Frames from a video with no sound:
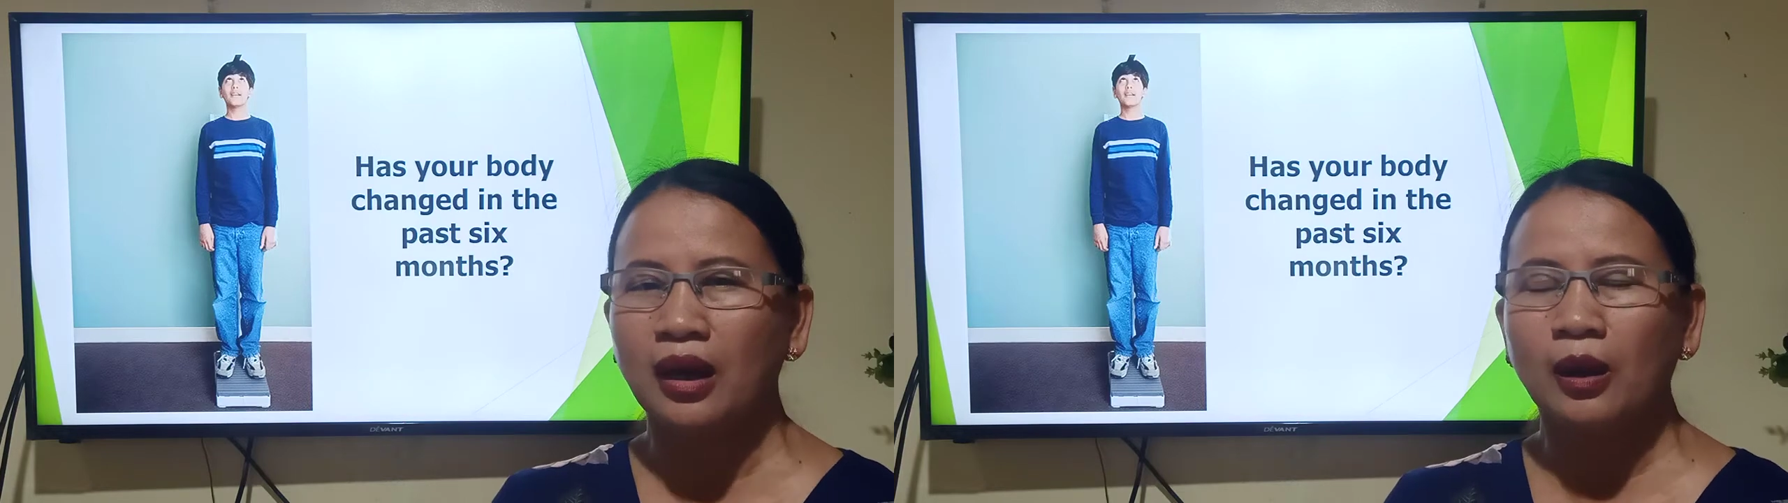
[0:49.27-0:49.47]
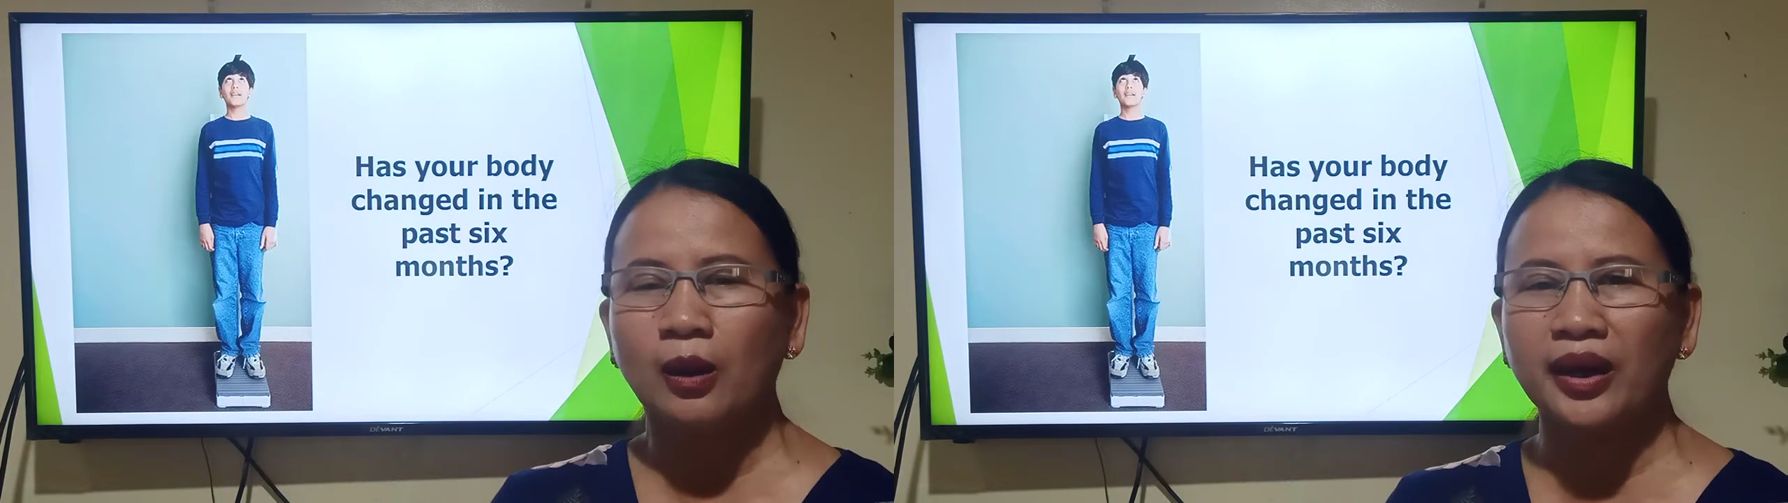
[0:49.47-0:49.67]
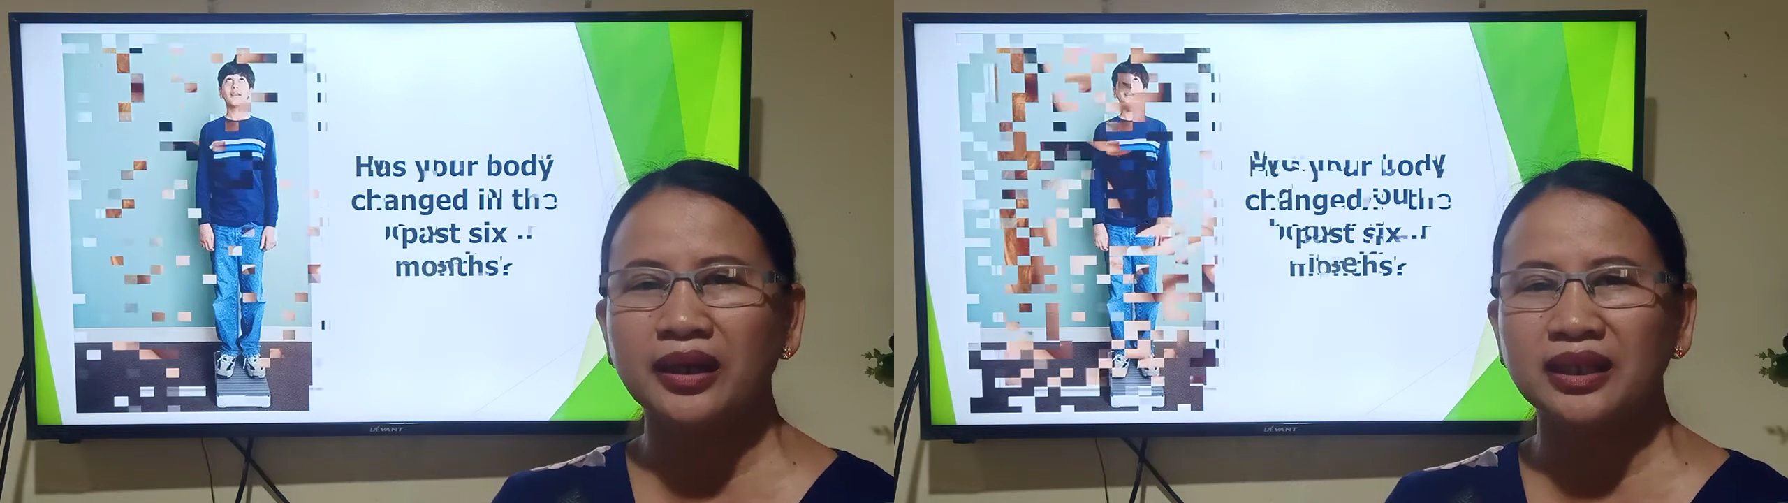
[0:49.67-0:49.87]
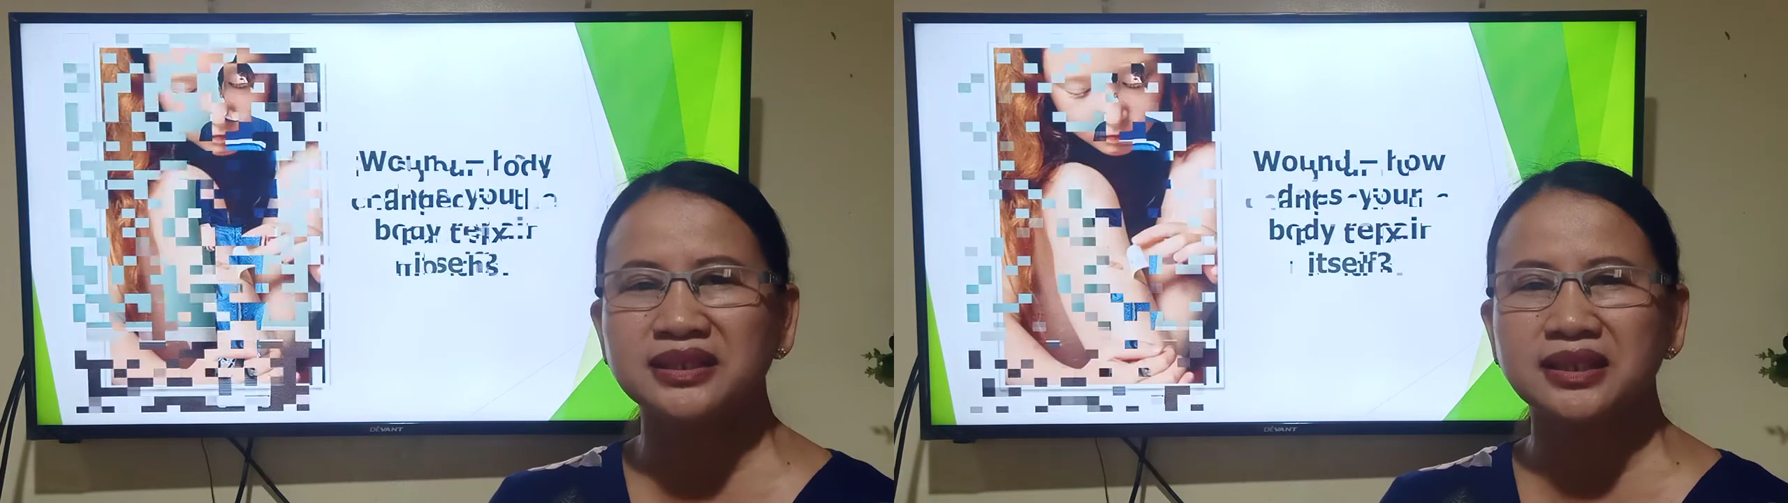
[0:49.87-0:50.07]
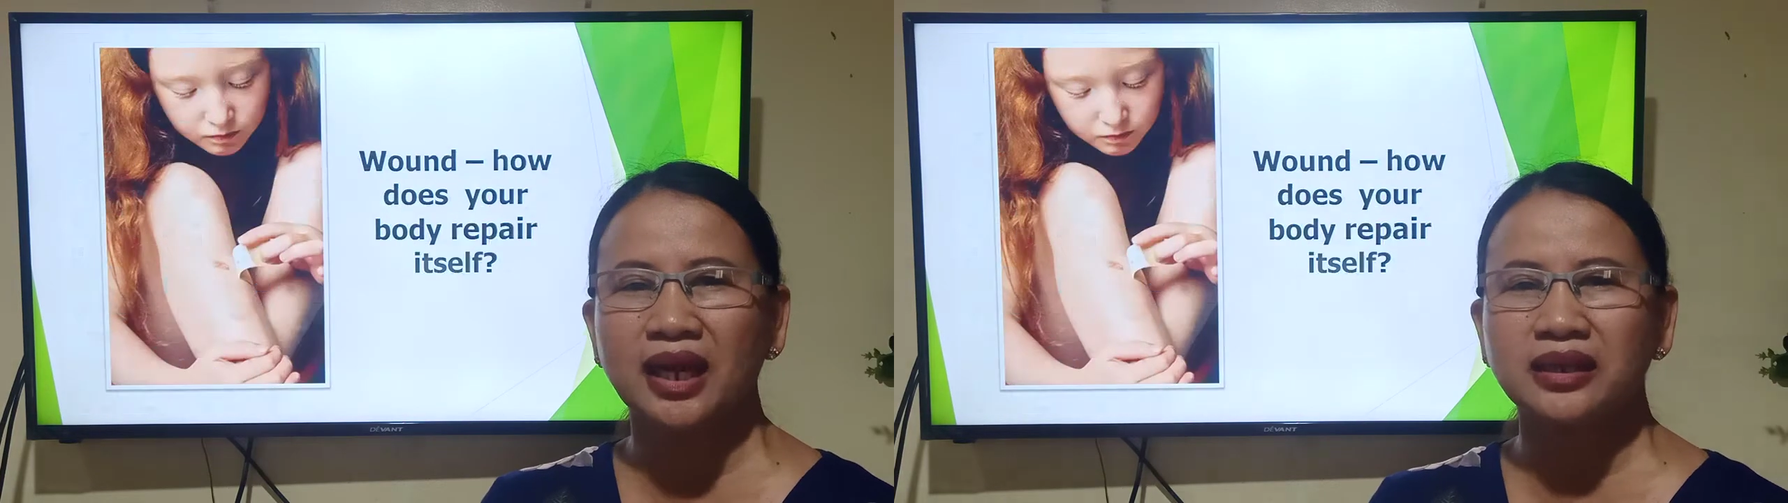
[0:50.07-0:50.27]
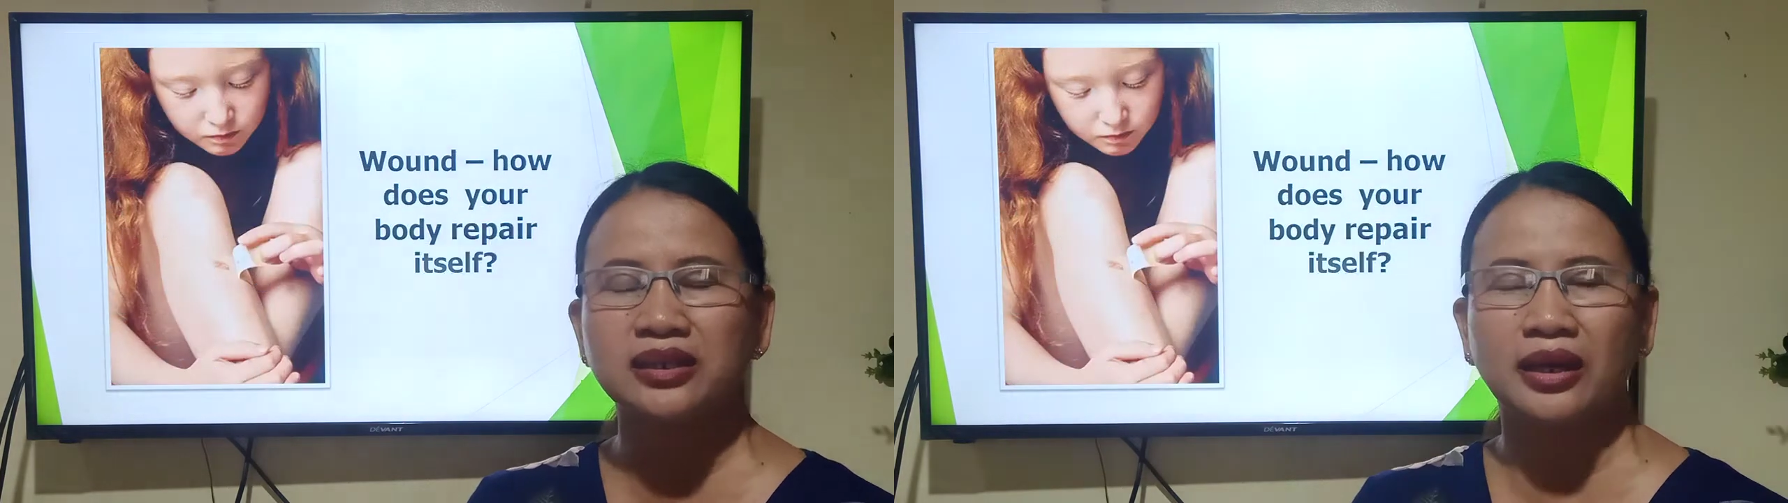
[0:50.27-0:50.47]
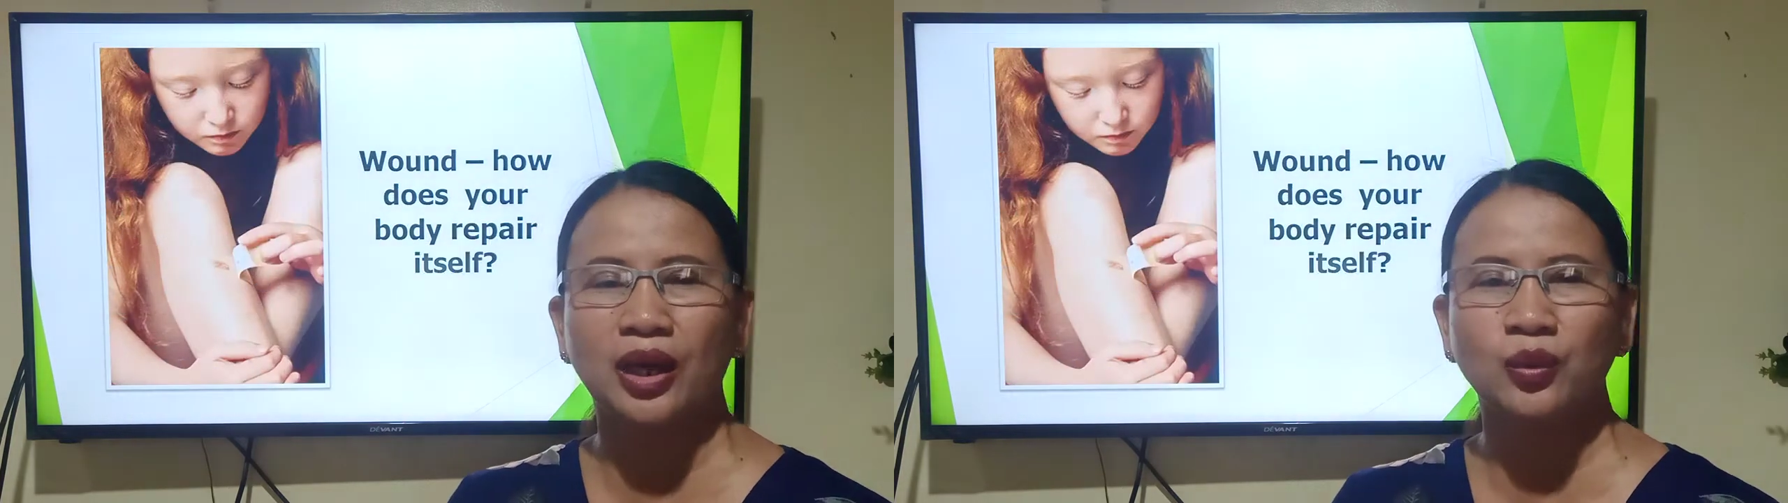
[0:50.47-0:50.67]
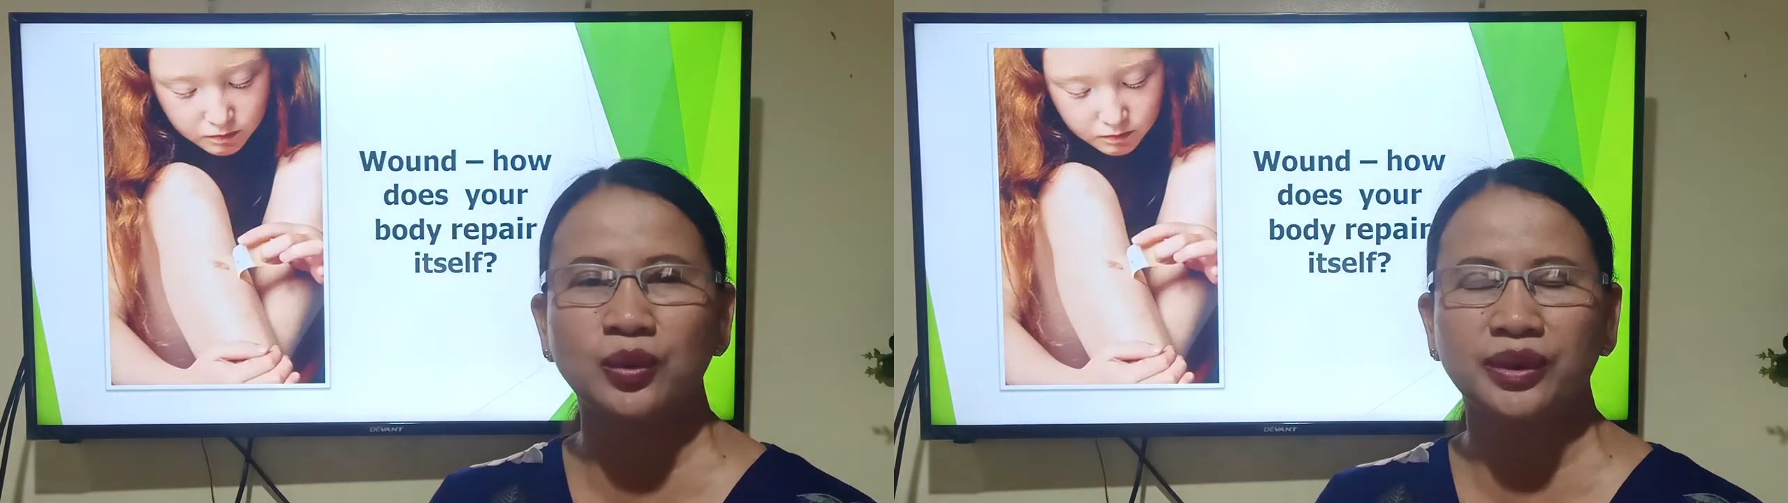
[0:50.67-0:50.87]
Or let's say, did you have a
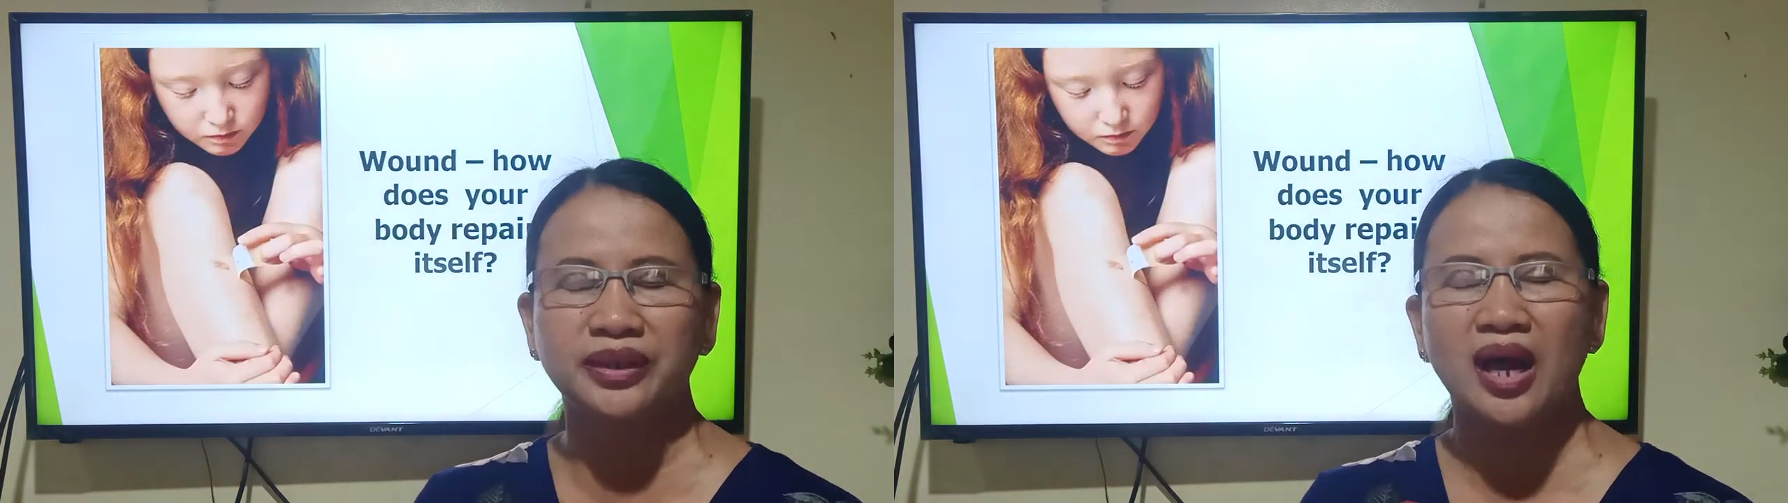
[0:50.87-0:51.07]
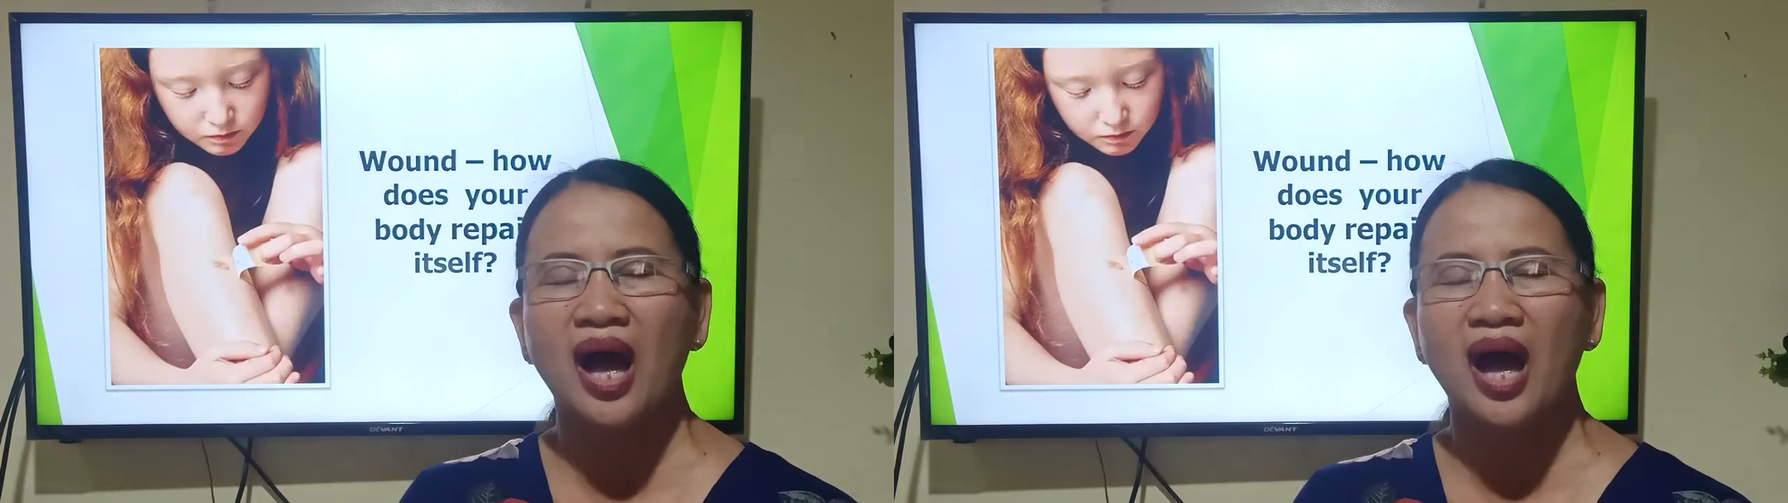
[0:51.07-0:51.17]
wound?